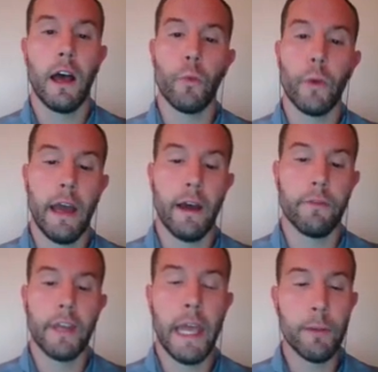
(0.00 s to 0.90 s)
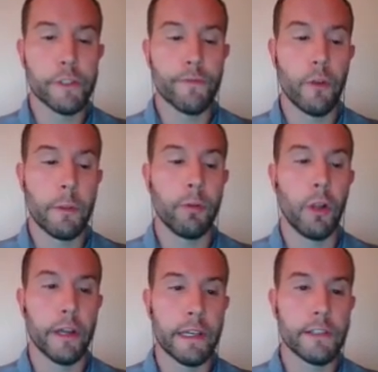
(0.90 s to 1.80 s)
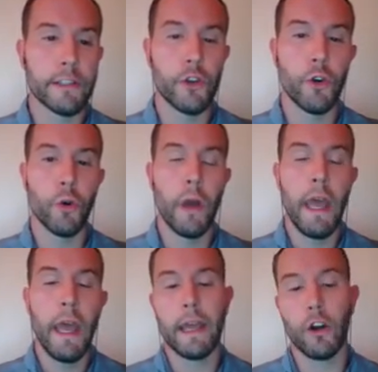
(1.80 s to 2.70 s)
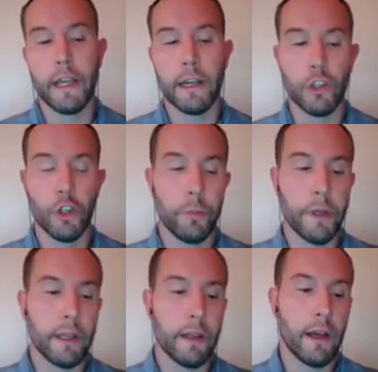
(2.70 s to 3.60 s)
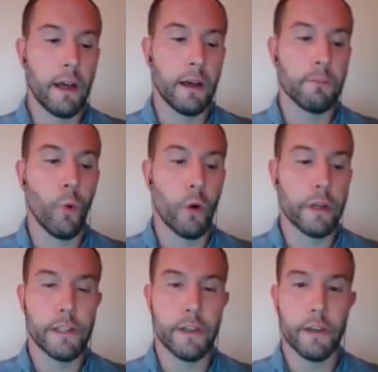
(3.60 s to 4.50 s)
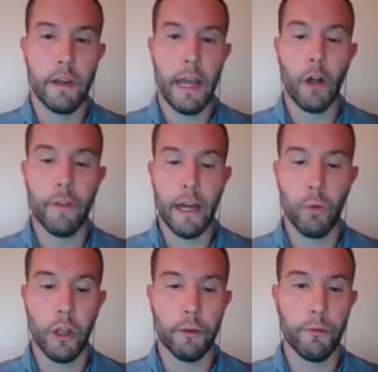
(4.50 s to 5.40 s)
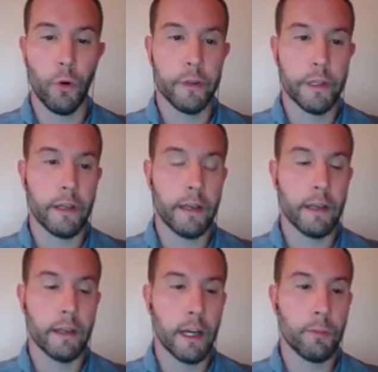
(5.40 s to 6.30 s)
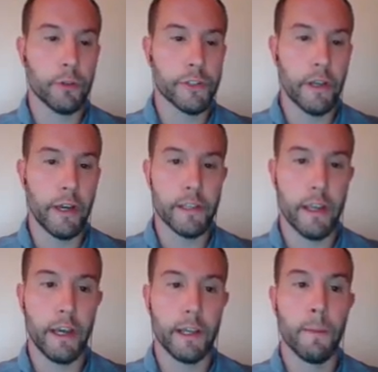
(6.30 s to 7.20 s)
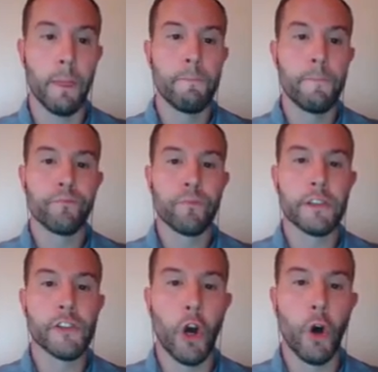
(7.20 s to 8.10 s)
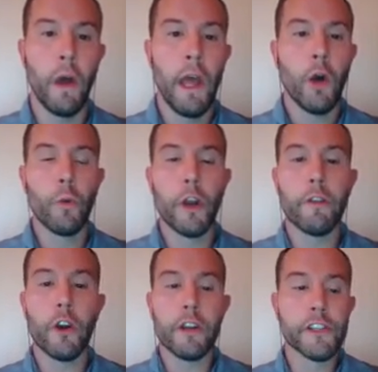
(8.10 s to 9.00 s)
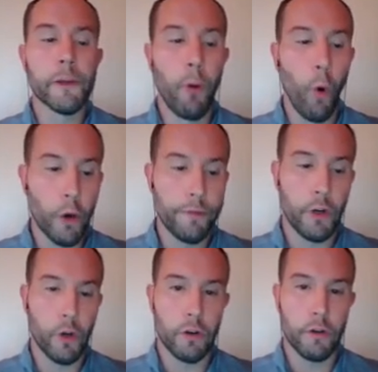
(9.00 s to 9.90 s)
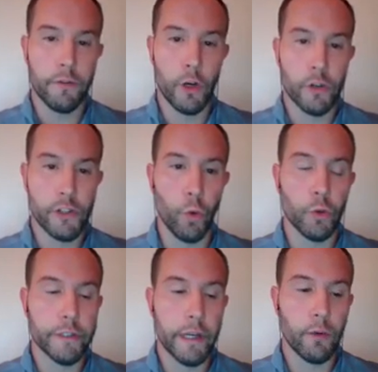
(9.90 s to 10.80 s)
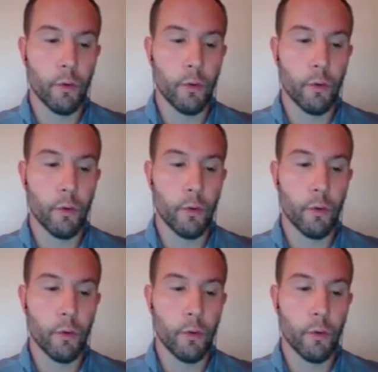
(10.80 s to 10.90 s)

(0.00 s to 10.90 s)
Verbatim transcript: Uh, we have cables for them to plug into, and I'll get a little bit uh, more into how that will unfold in, in a couple of slides ahead. So we're there to support their, their school day.